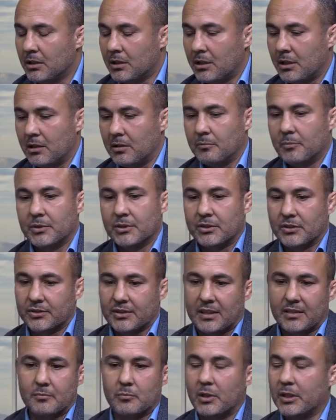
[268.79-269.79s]
uh, but just
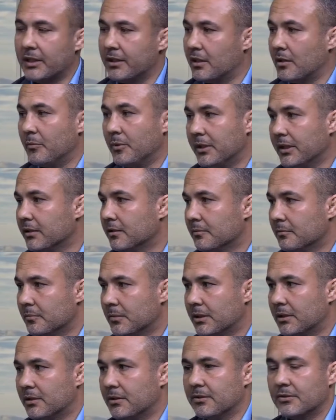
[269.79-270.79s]
has money coming in
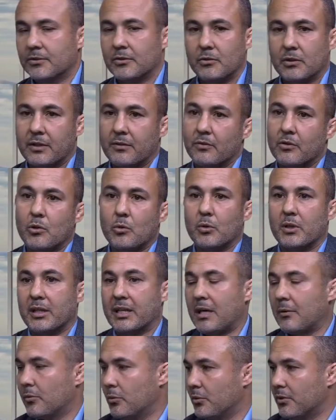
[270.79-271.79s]
because you never know what could
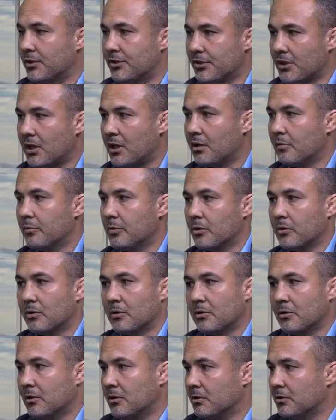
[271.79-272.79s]
happen with a job
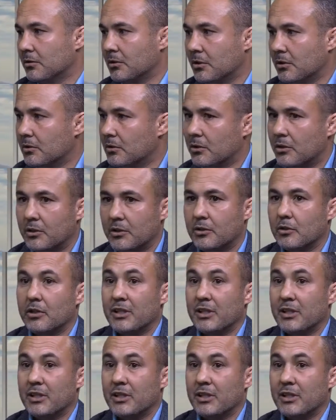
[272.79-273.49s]
or a, a, an,